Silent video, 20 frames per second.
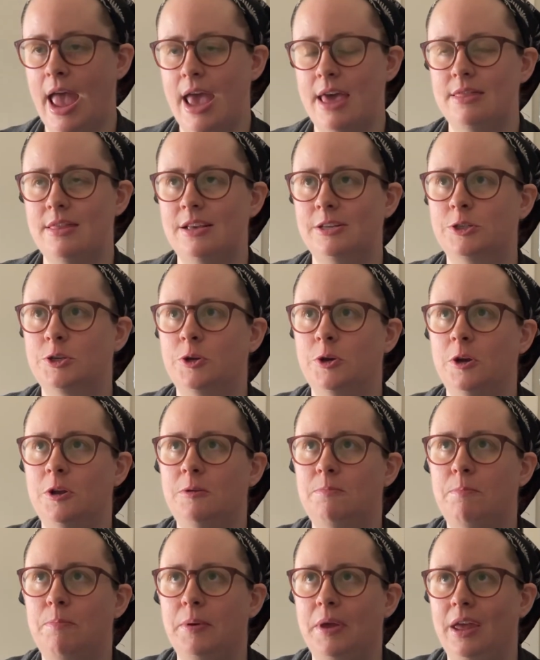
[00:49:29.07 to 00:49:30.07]
this
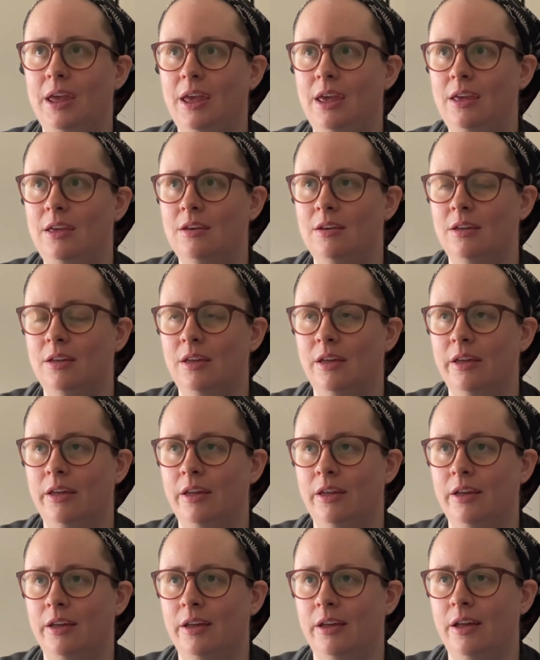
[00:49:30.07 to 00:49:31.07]
could be
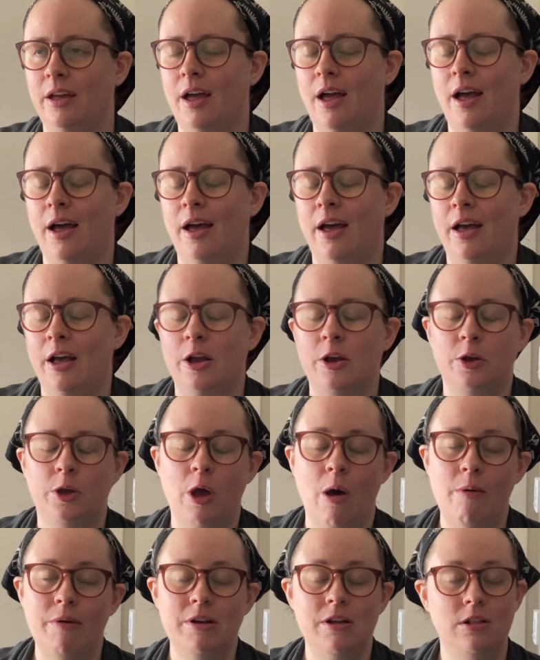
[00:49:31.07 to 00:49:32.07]

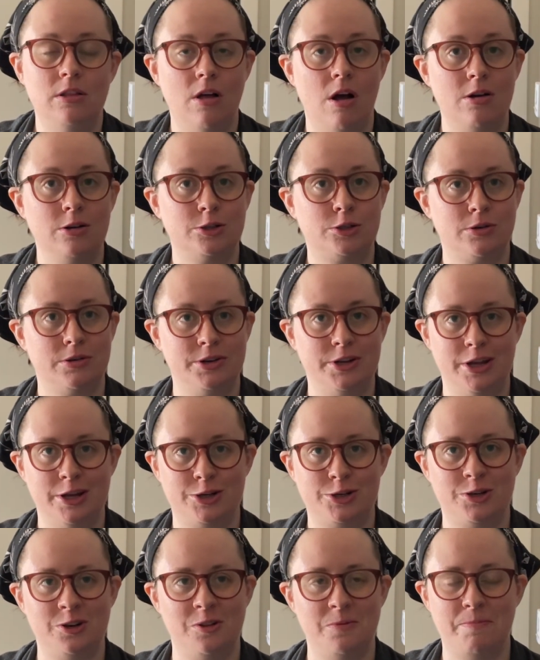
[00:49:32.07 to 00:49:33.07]
going along
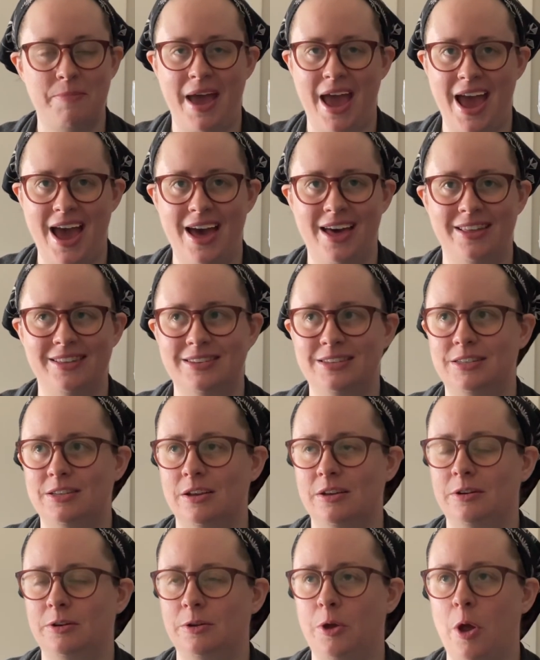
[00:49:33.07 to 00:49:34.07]
traditional paths,
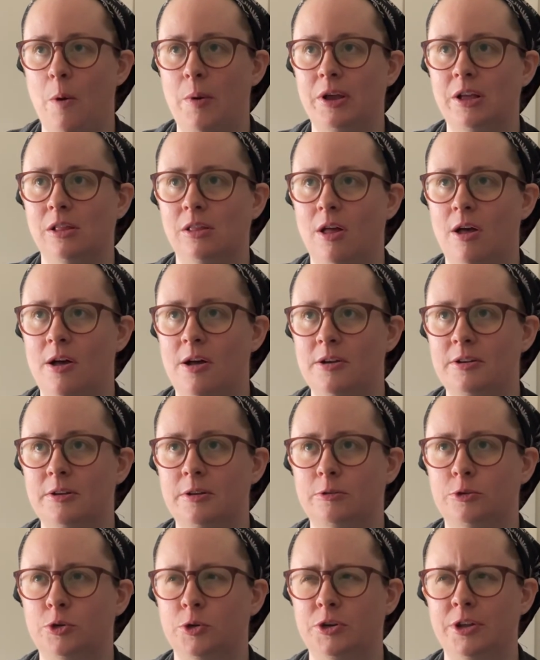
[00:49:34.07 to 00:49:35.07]
going along
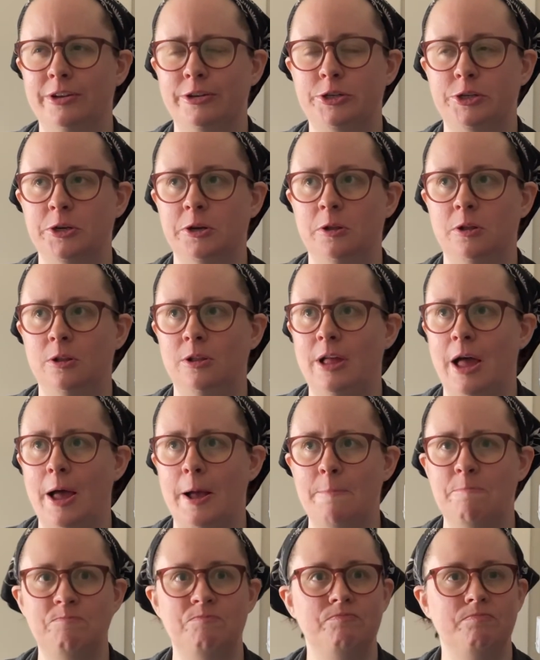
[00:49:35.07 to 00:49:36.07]
traditional,
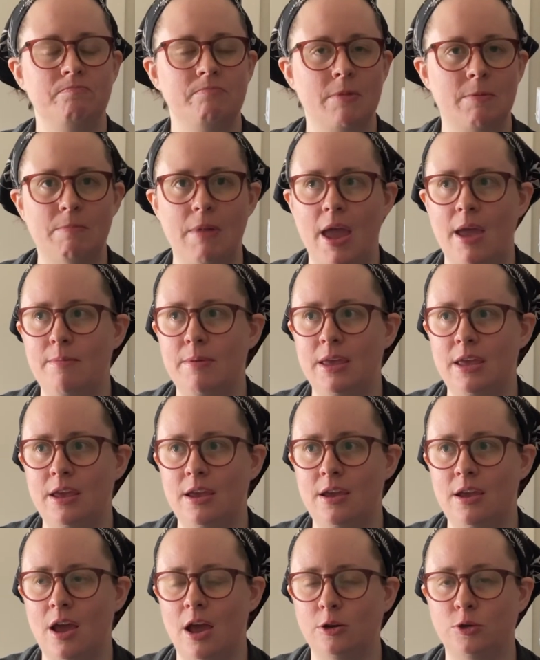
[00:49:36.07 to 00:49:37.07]
um,
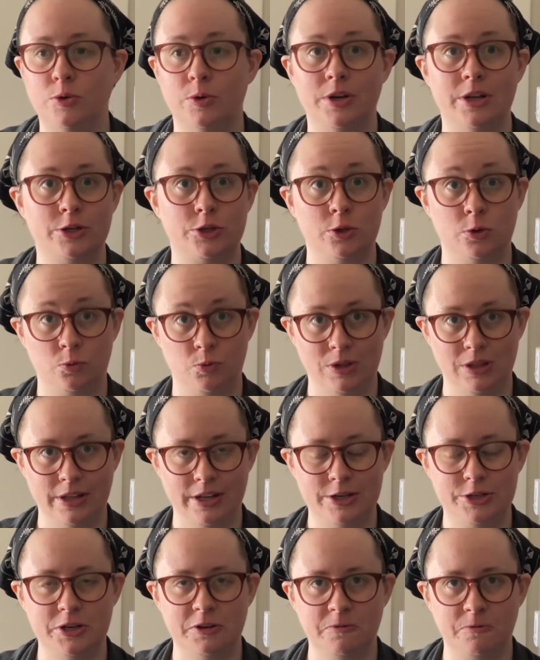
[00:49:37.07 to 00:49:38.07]
maybe a traditional
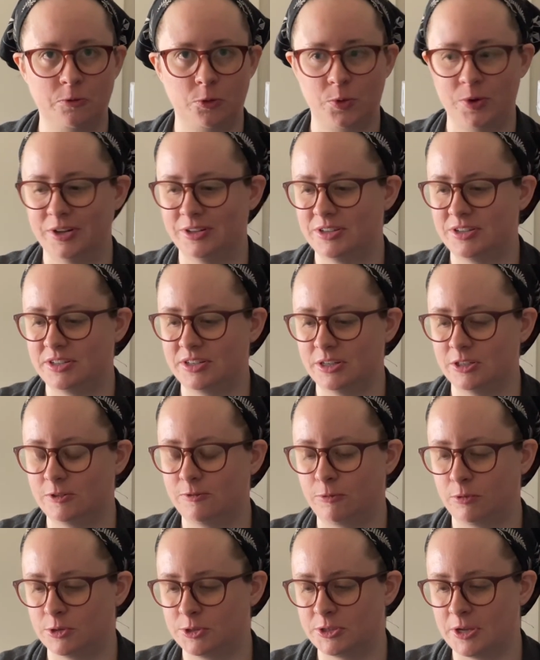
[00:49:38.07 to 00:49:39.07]
religion, for instance,
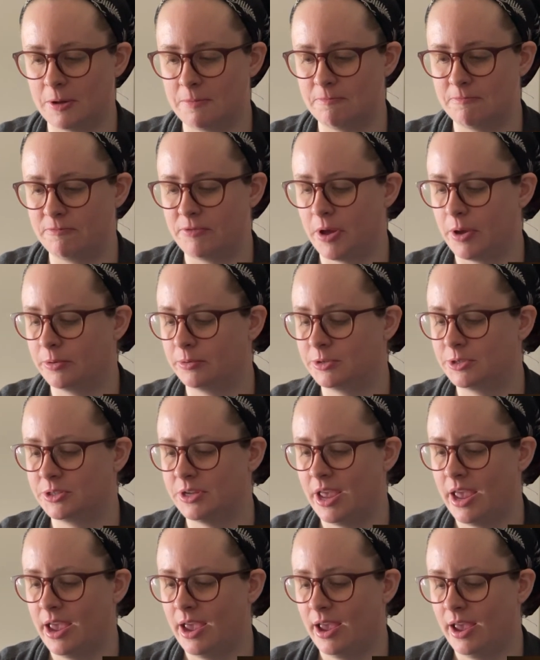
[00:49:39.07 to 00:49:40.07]
for some folks.
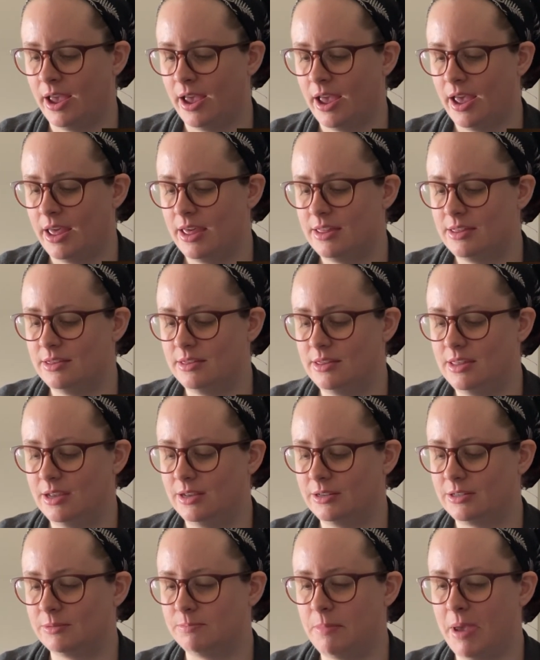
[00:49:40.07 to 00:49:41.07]

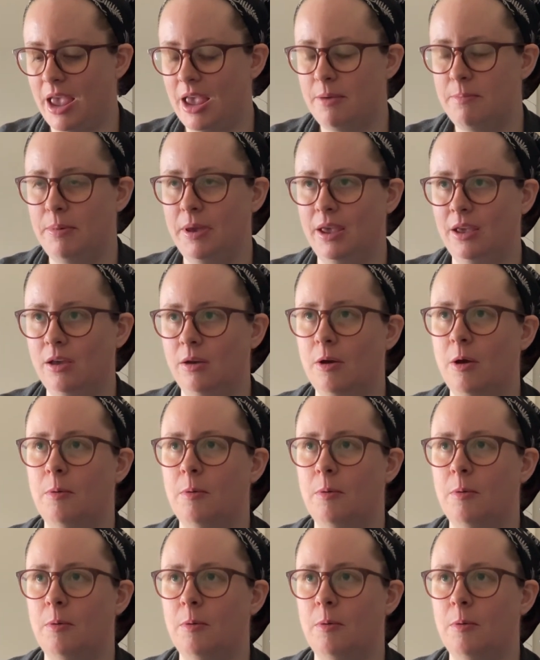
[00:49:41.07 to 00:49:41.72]
This may be